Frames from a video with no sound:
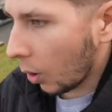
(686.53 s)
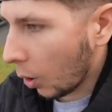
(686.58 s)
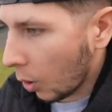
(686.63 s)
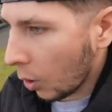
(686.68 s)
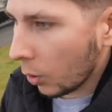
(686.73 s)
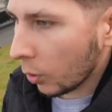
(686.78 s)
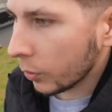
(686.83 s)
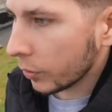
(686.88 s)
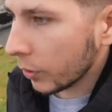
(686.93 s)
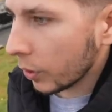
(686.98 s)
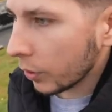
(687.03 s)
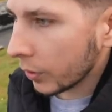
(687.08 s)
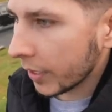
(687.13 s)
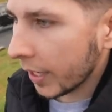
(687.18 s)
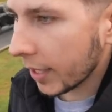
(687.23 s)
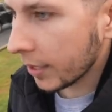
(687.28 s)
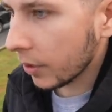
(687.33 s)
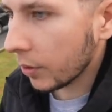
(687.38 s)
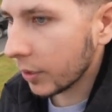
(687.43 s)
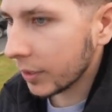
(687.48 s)
Oh, no,
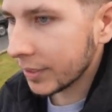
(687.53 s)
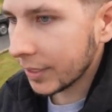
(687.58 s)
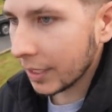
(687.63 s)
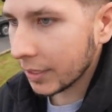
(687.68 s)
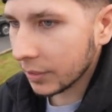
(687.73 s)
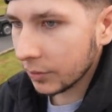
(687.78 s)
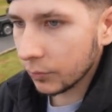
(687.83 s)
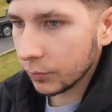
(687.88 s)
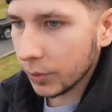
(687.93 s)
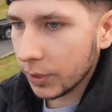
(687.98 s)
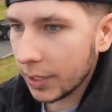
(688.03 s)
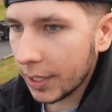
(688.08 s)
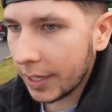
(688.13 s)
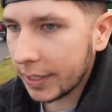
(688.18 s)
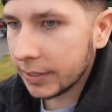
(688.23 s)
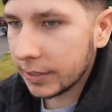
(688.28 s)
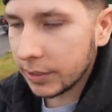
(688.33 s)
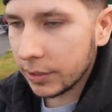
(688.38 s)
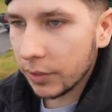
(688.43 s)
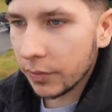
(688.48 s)
yeah, no, it's actually really
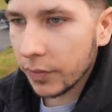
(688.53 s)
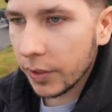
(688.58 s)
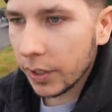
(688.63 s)
icy over